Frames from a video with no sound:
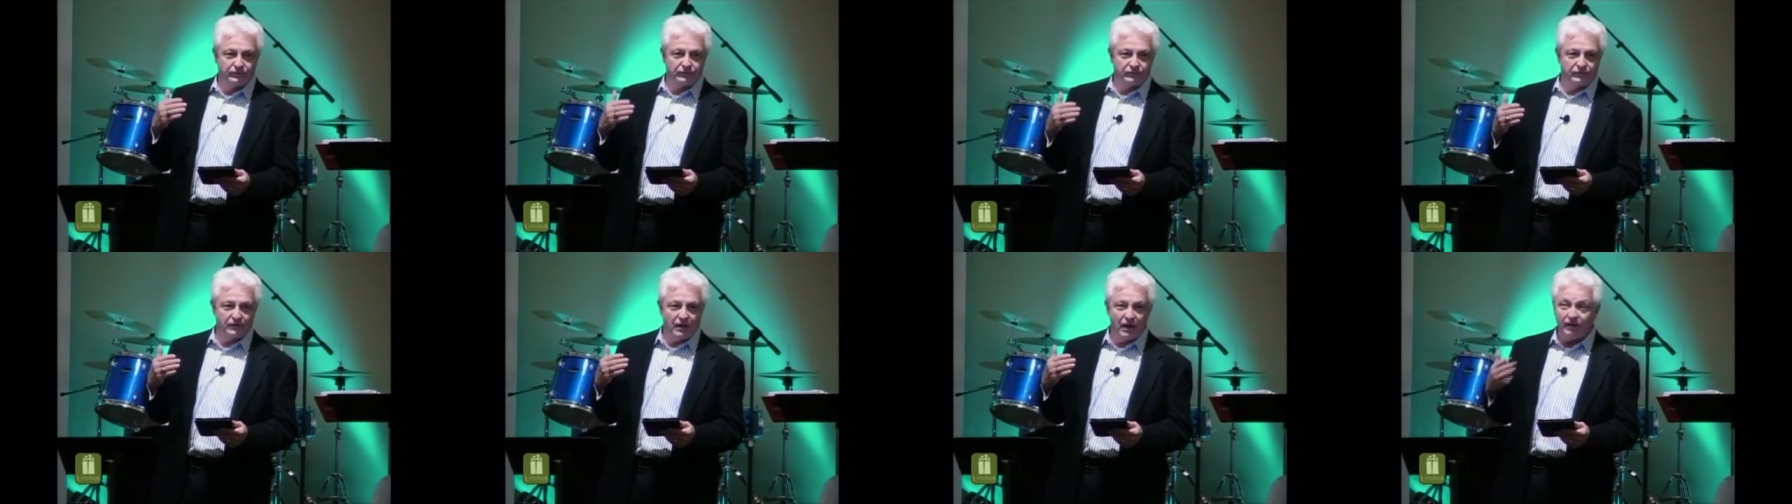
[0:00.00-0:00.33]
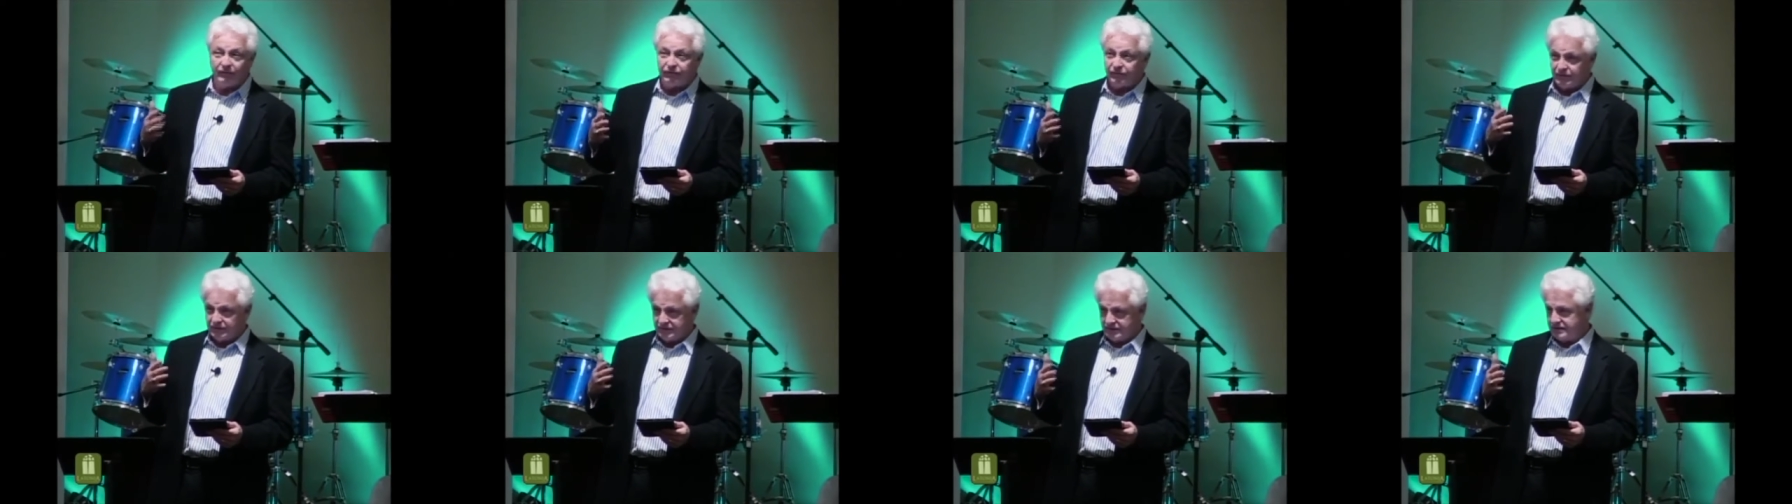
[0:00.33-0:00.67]

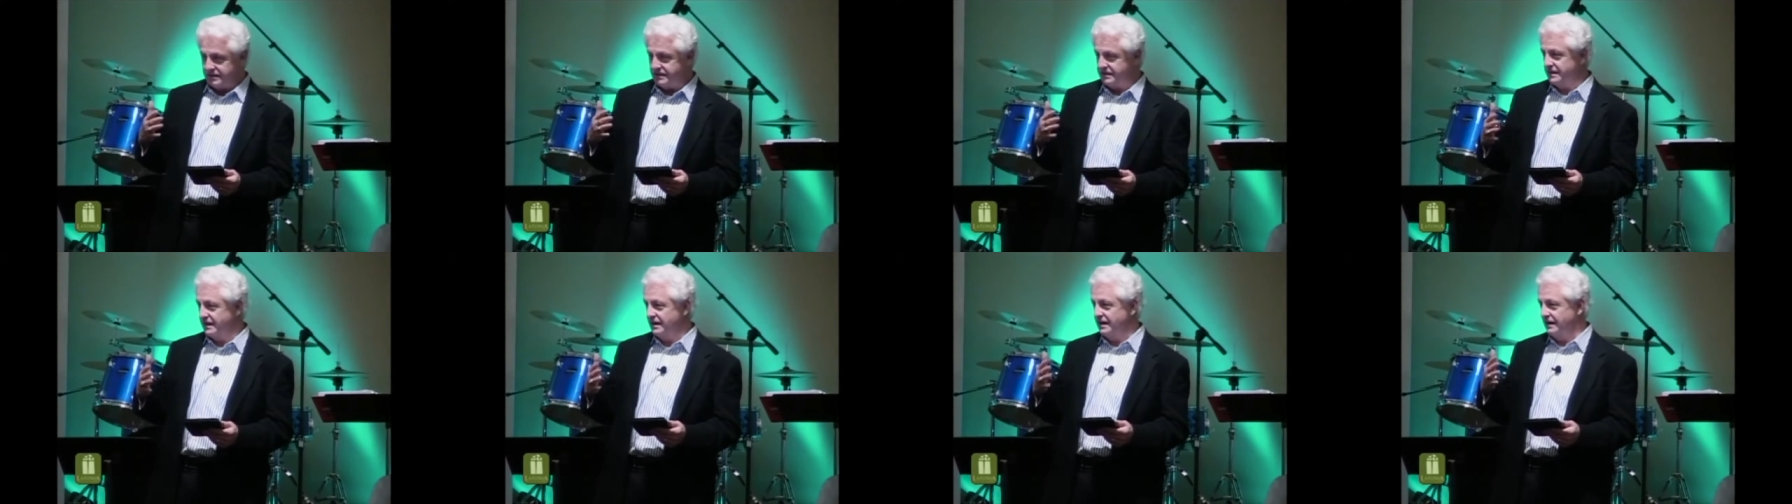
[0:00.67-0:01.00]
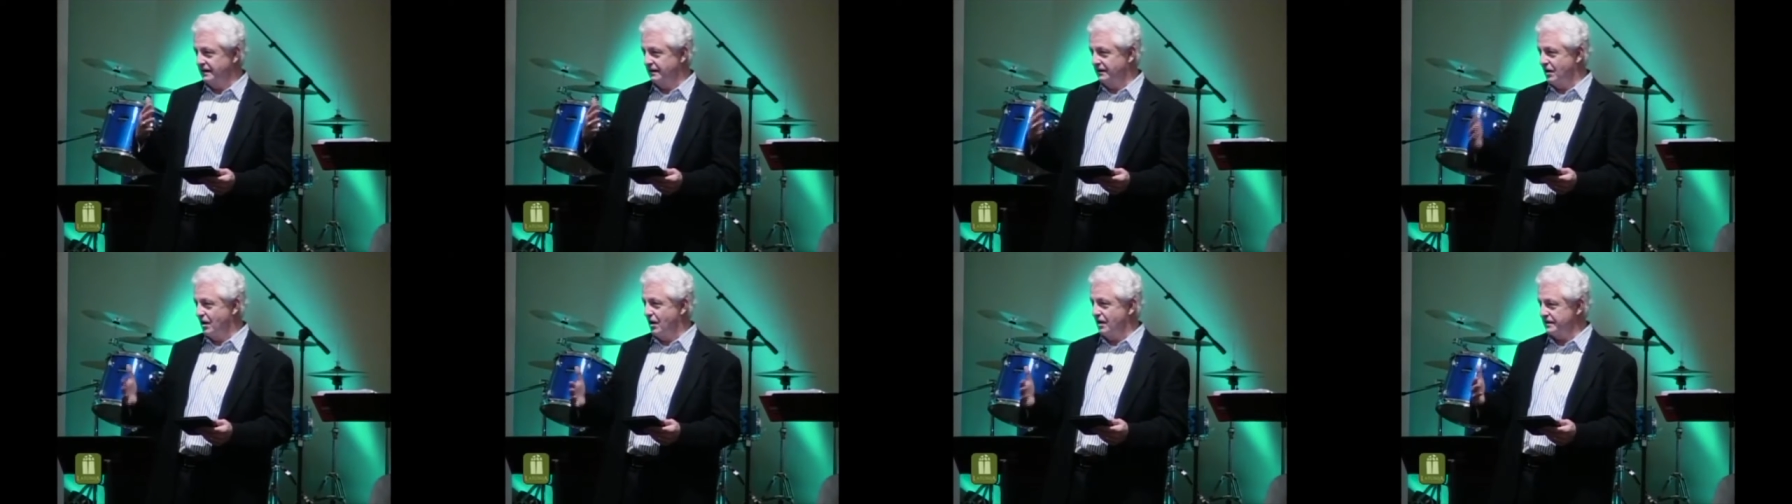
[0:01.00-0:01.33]
toughest uh,
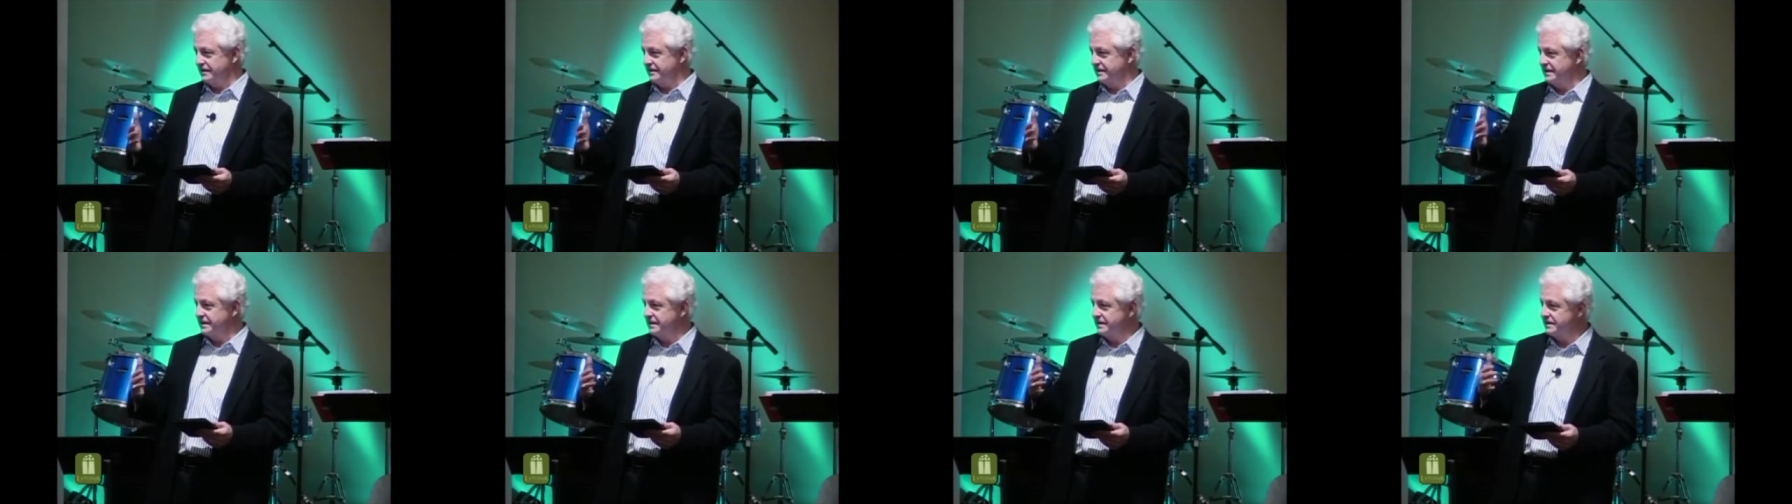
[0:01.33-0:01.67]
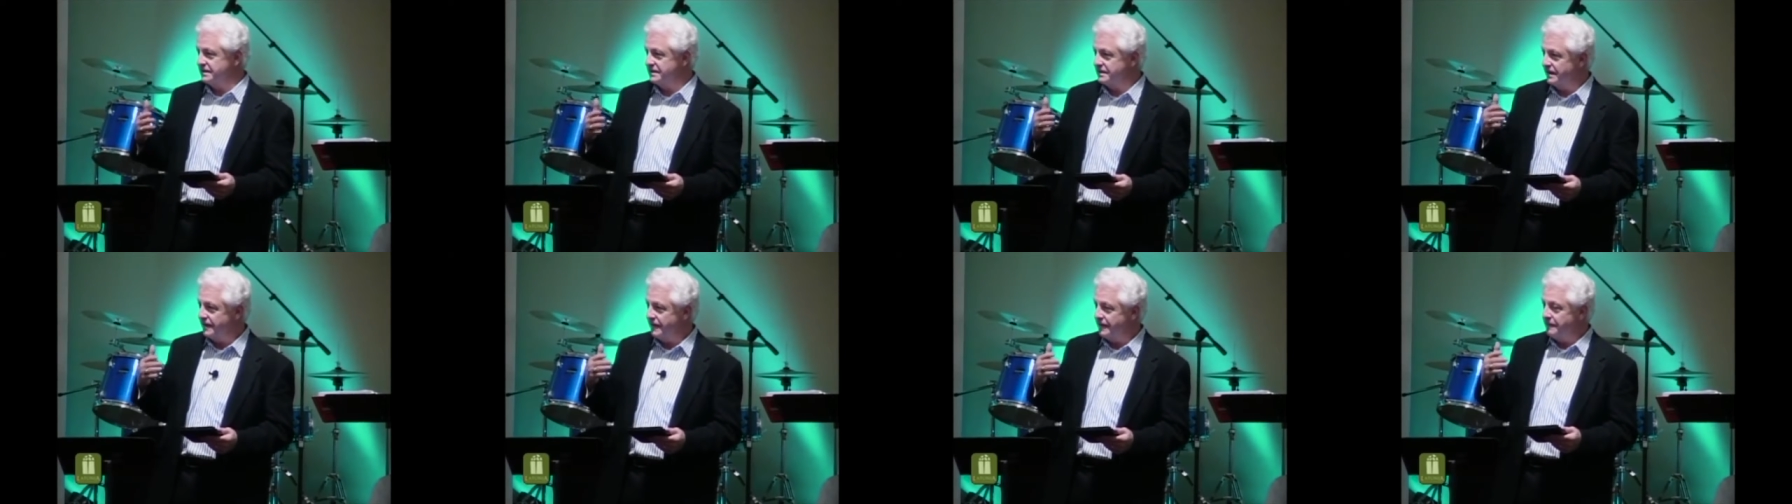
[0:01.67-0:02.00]

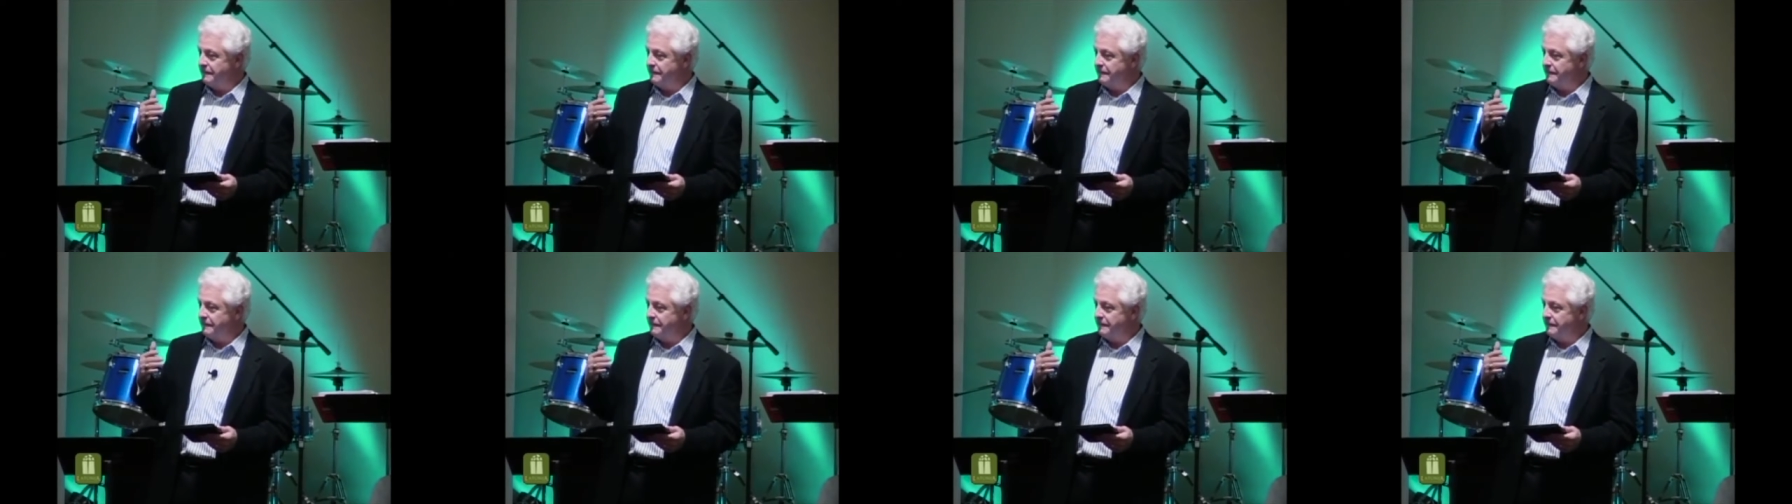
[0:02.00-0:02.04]
losses